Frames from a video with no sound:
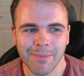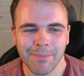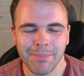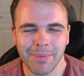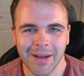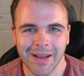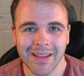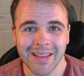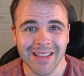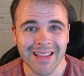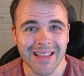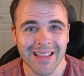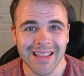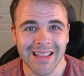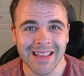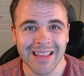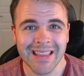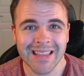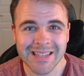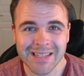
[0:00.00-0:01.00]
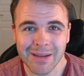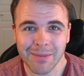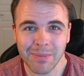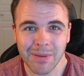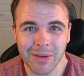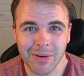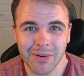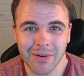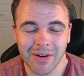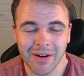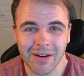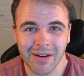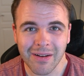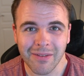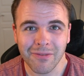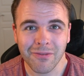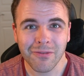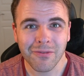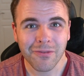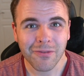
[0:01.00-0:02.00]
But this computer
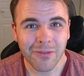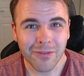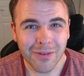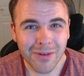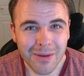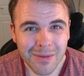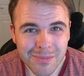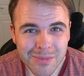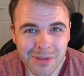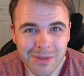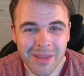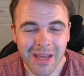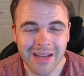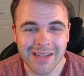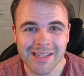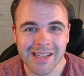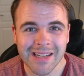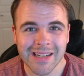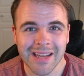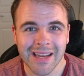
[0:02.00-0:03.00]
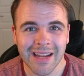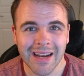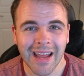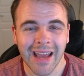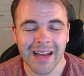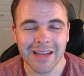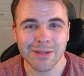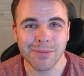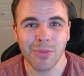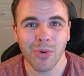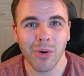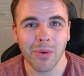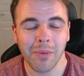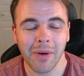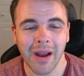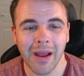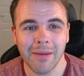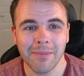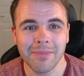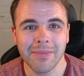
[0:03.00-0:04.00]
from 2010 has more
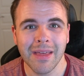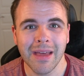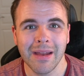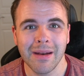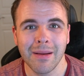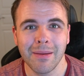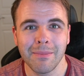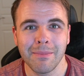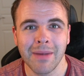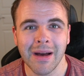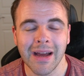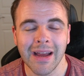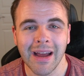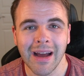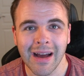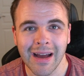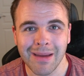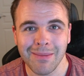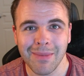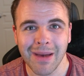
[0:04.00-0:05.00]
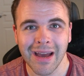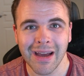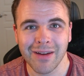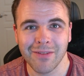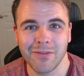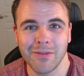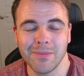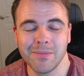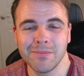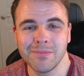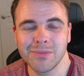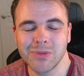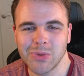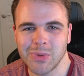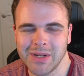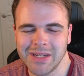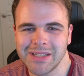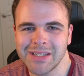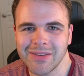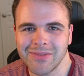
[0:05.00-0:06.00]
RAM than my iMac from
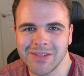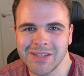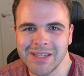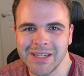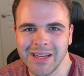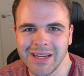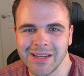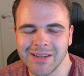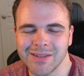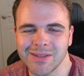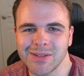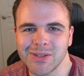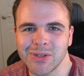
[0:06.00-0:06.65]
2017.